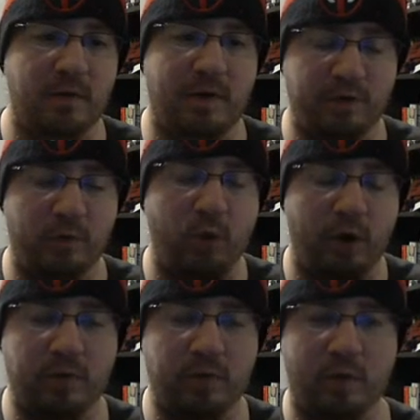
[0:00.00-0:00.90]
there's
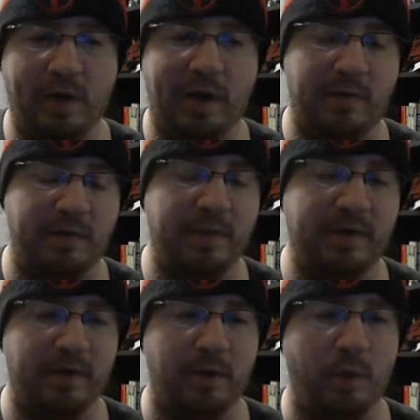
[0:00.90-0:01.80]
one enemy,
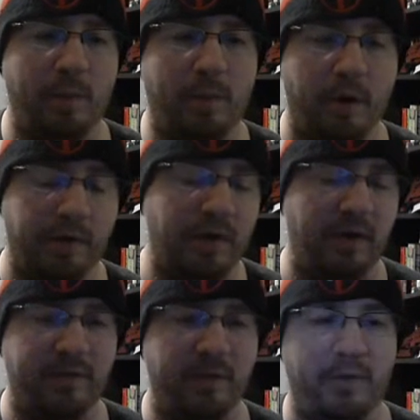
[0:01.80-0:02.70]
basically, or one part
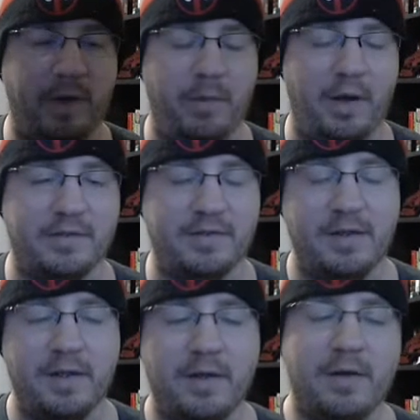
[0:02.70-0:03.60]
left from a raid boss.
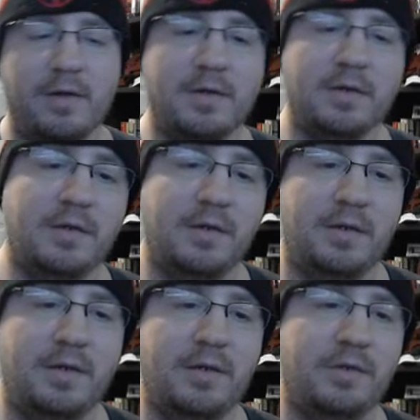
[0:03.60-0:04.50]

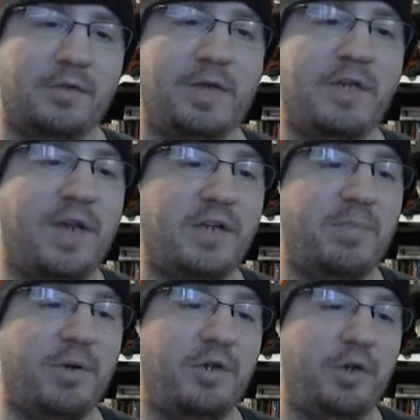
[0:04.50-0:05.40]
So he's actually
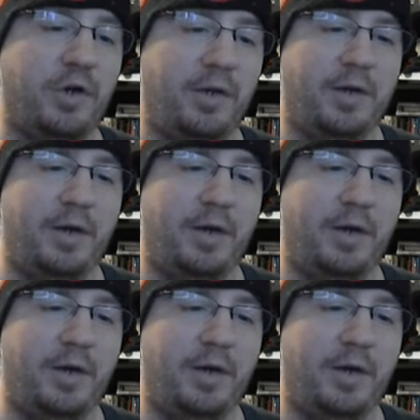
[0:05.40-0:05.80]
pretty good.